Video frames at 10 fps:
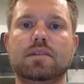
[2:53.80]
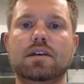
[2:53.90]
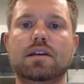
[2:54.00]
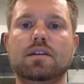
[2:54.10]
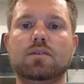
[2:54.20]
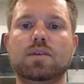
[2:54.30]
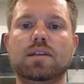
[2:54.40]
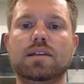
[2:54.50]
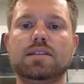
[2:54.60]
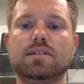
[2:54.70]
And when
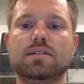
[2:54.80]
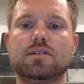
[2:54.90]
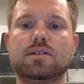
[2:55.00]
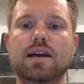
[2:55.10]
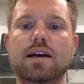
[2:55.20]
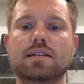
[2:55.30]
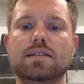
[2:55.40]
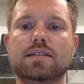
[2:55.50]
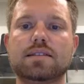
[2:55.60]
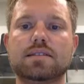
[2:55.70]
this
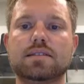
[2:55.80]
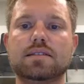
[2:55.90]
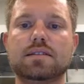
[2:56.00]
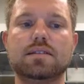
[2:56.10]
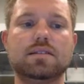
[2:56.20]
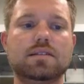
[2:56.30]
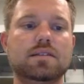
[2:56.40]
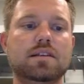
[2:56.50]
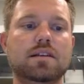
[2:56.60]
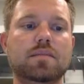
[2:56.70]
starts,
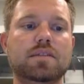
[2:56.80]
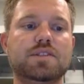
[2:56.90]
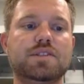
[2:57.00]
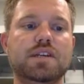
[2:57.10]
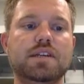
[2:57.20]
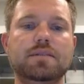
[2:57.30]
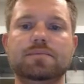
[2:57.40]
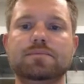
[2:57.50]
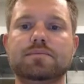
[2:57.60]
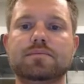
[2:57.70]
ImageJ,
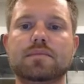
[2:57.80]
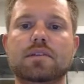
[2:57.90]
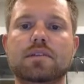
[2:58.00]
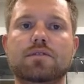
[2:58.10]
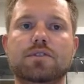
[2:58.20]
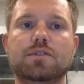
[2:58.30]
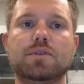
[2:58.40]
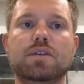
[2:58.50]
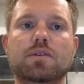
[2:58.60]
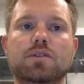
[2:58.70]
first
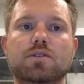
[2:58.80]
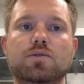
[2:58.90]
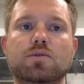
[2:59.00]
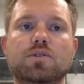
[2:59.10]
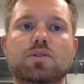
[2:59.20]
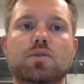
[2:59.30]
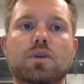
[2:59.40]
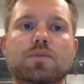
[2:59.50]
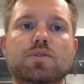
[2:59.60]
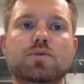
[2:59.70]
thing you want to do is go
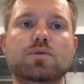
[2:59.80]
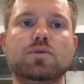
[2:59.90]
up to